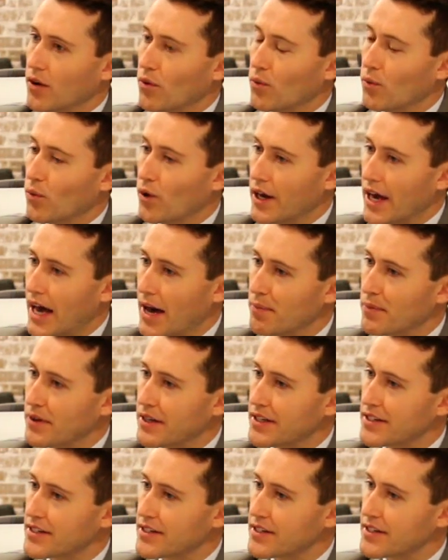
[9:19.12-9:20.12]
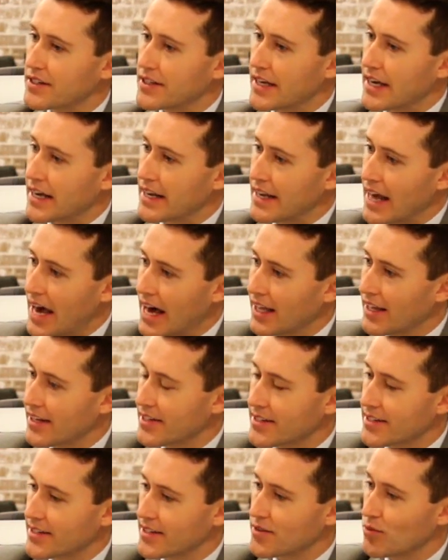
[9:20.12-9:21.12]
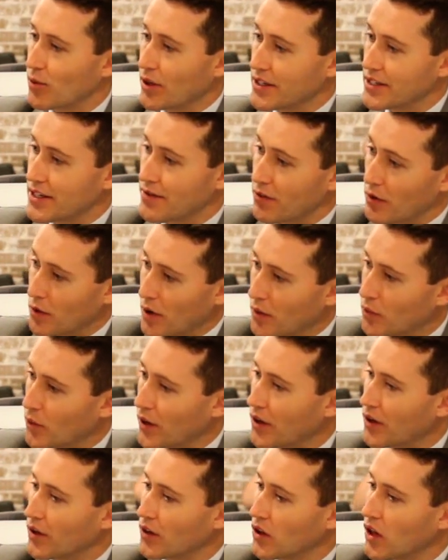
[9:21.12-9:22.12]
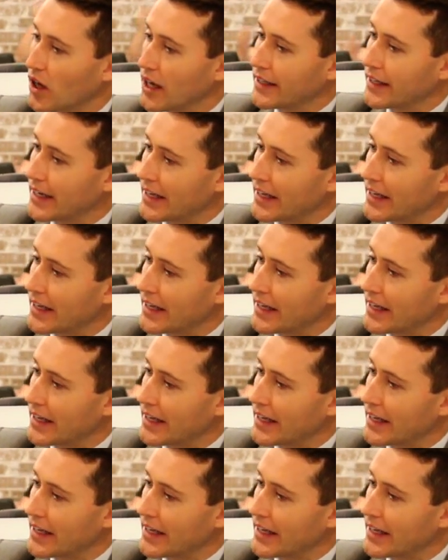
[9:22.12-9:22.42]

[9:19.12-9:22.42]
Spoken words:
What happened is the analysis, once everyone went online,